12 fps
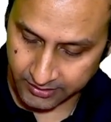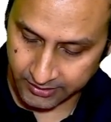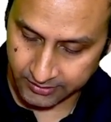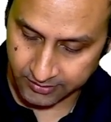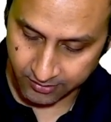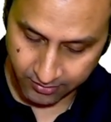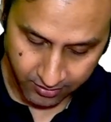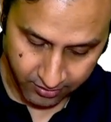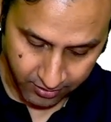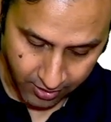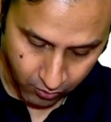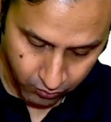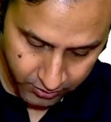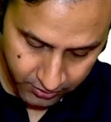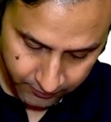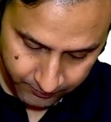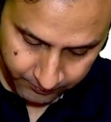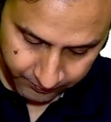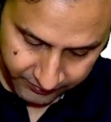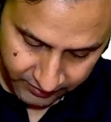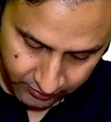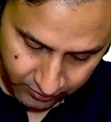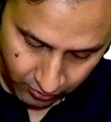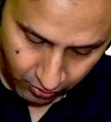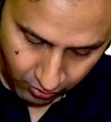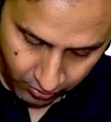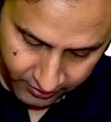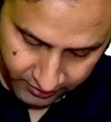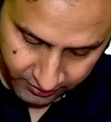either round or